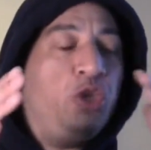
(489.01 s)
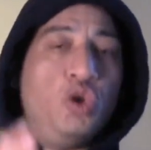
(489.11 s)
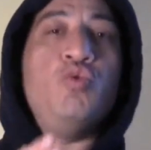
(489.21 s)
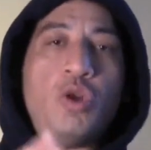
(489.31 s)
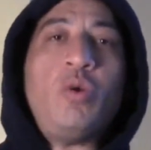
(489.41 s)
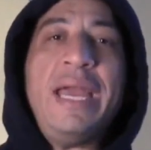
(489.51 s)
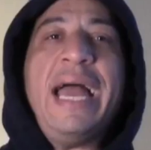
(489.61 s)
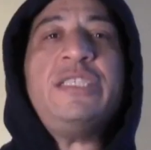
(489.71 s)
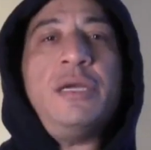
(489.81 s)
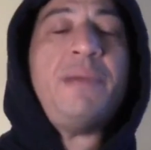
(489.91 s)
you know they
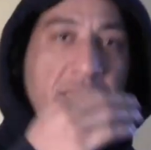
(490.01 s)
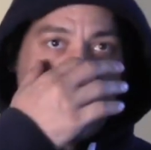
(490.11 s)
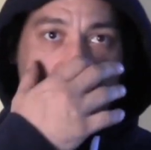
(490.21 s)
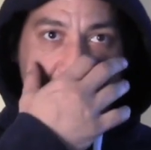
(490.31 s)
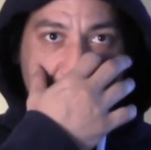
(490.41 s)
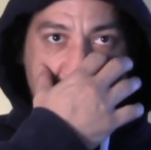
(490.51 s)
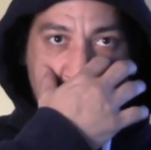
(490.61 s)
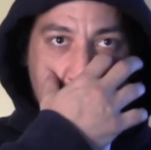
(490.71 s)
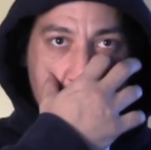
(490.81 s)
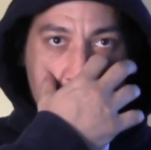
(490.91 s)
got your better interest at
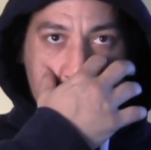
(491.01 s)
hand.